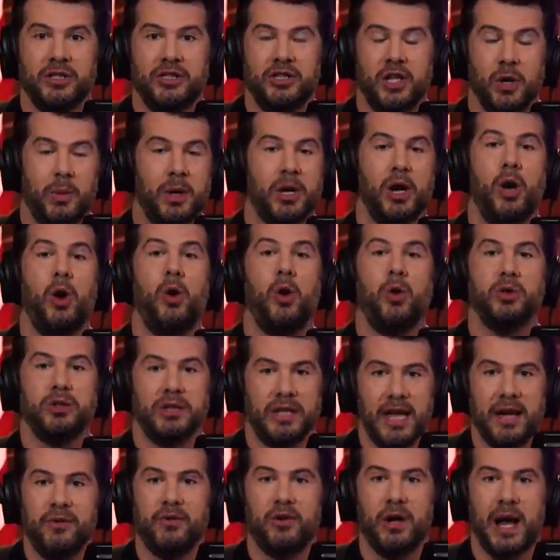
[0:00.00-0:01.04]
to an old
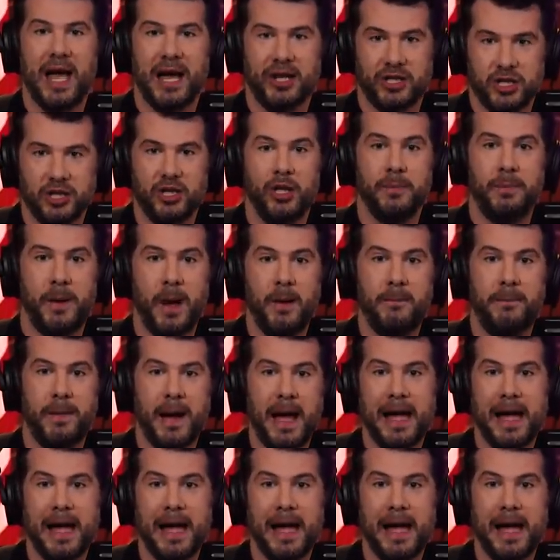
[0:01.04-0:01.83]
lever action or pump